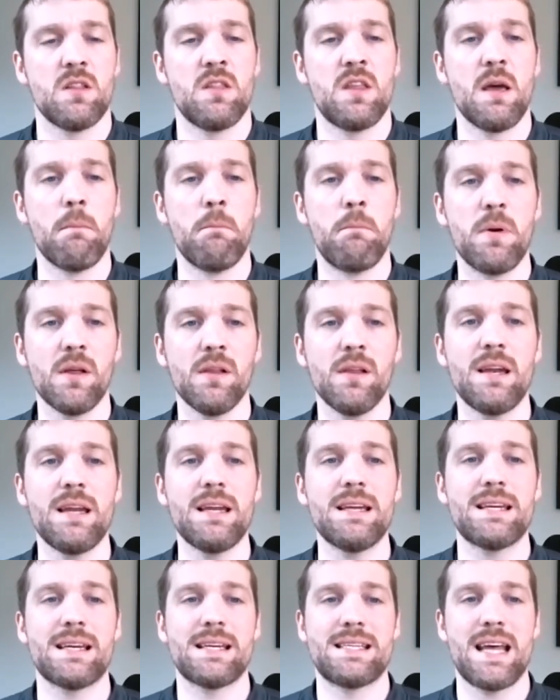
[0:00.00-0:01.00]
the ability
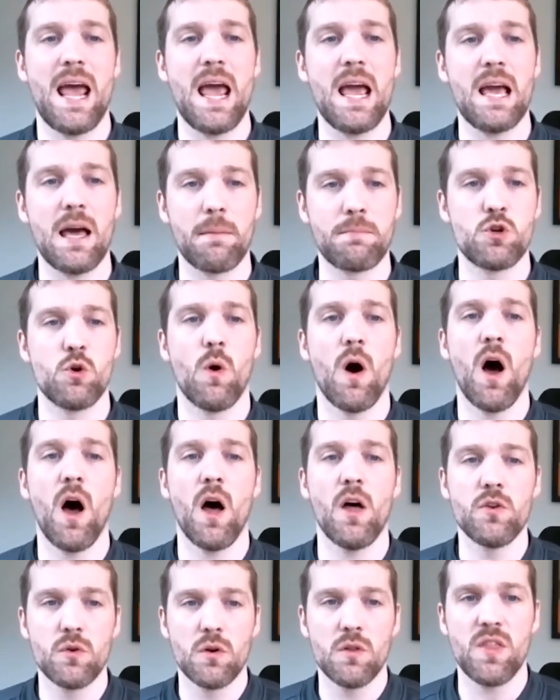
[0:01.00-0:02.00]
to take up to
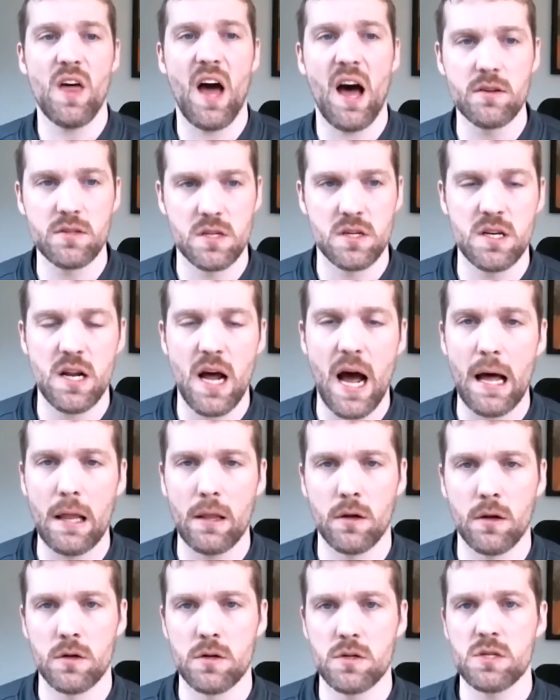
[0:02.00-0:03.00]

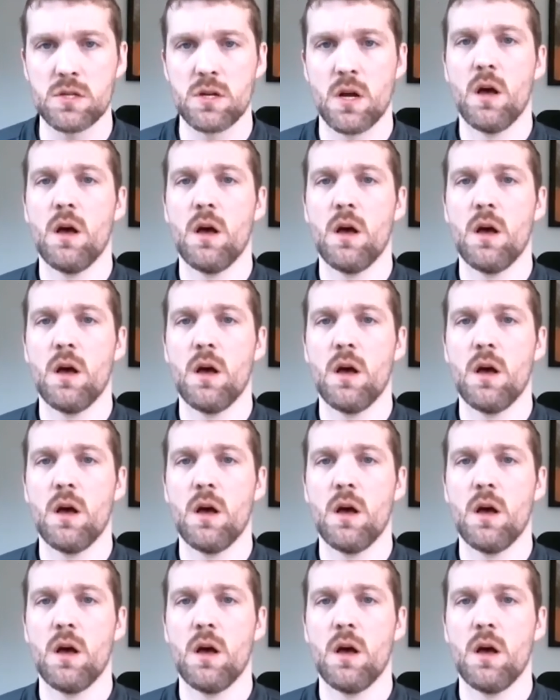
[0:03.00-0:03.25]
$100,000